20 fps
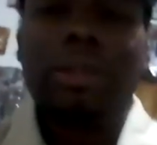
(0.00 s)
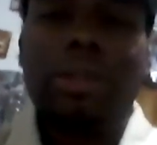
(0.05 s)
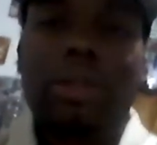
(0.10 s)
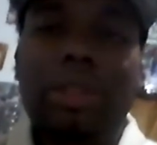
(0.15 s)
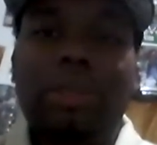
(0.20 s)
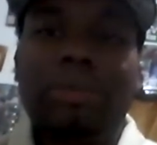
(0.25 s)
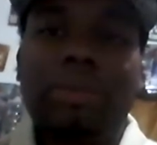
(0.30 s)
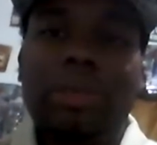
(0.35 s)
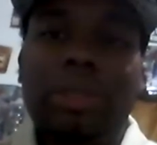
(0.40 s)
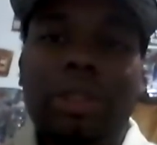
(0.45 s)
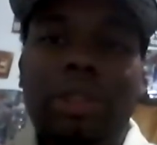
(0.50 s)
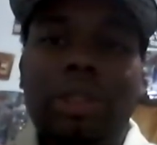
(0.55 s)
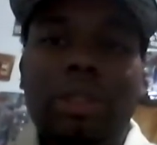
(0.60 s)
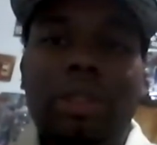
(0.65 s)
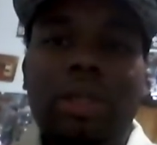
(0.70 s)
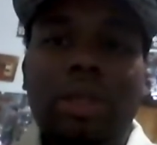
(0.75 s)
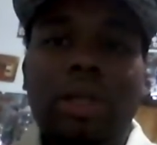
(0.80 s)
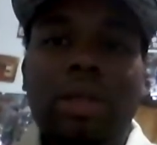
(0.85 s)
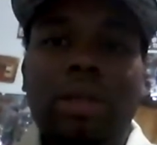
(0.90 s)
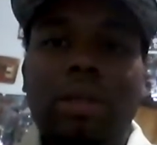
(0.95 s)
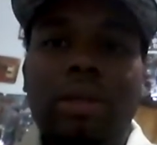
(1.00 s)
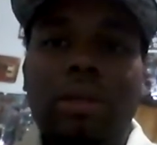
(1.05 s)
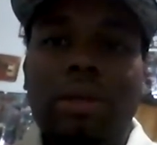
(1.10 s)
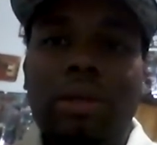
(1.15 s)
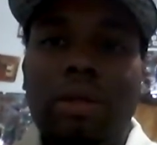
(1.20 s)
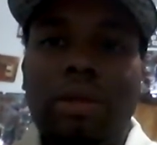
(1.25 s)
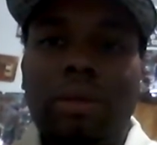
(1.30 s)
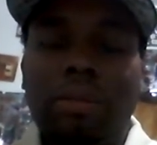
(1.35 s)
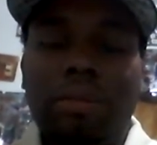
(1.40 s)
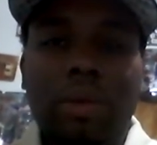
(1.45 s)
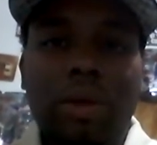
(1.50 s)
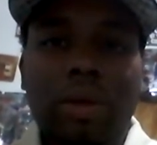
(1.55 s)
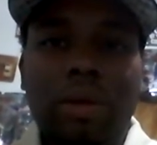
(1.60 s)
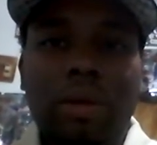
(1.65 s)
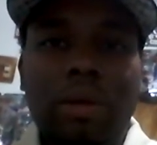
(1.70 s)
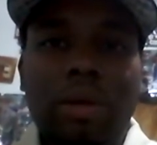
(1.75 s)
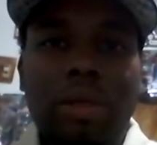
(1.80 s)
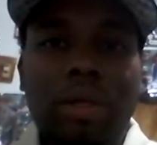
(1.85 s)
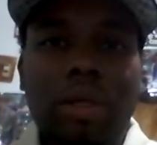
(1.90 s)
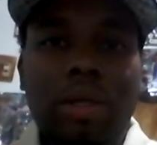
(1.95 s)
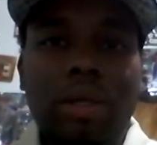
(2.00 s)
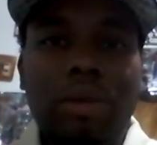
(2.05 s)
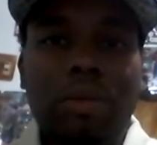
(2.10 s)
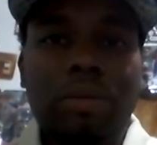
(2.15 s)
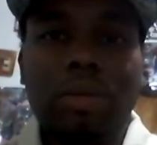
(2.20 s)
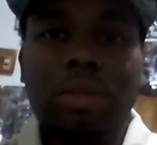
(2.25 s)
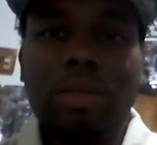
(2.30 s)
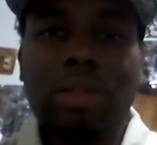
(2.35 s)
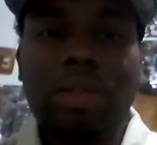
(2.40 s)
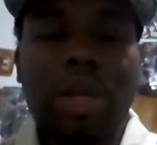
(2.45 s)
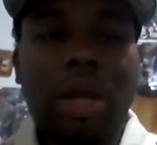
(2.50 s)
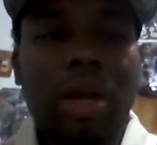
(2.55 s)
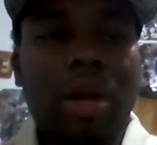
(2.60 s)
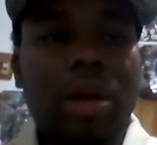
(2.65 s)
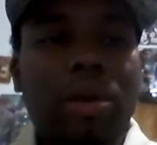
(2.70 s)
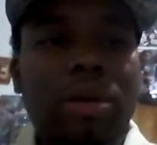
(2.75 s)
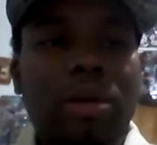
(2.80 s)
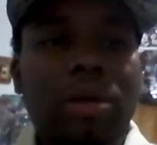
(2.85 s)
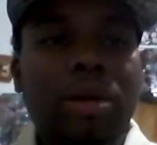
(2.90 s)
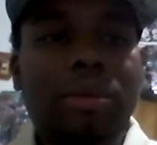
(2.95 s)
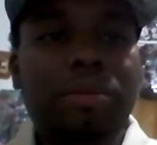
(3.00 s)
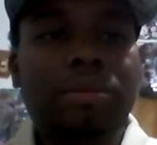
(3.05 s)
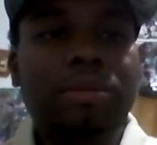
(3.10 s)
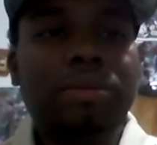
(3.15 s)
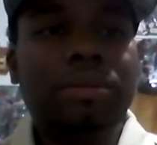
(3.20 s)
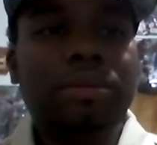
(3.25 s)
Some chick that Bill Clinton was tearing up.